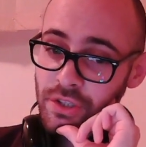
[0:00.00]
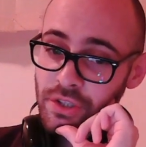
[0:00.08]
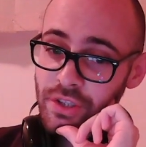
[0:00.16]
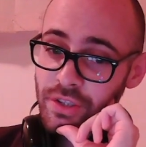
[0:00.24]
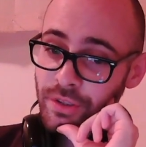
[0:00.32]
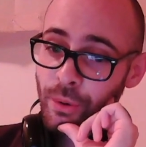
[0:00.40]

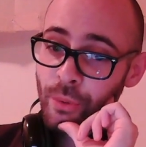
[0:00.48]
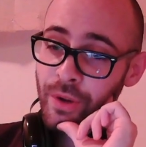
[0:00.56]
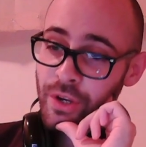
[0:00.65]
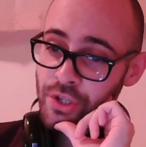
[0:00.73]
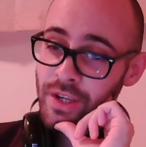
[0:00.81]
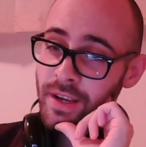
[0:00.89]

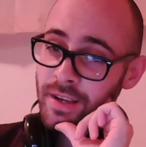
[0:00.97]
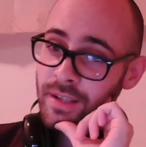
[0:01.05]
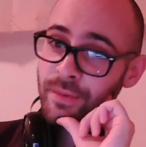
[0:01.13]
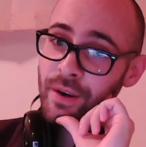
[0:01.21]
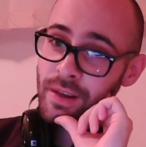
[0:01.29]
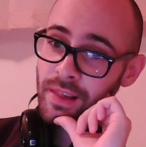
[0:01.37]
Norwegia is
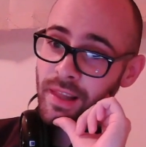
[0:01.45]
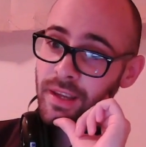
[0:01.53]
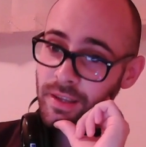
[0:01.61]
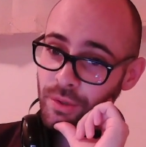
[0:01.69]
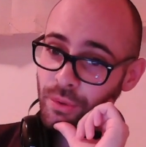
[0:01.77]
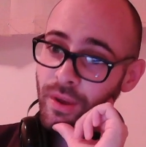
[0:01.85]
very
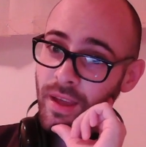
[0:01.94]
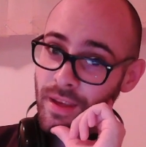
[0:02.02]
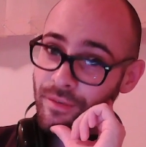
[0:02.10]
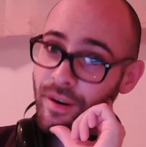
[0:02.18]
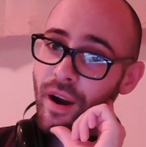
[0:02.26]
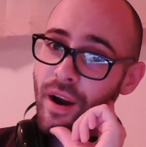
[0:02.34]
lucky to
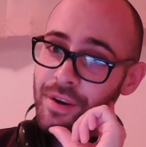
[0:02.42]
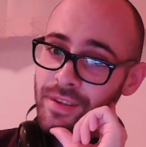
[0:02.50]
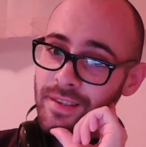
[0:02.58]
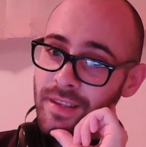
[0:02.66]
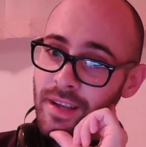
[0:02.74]
have artists like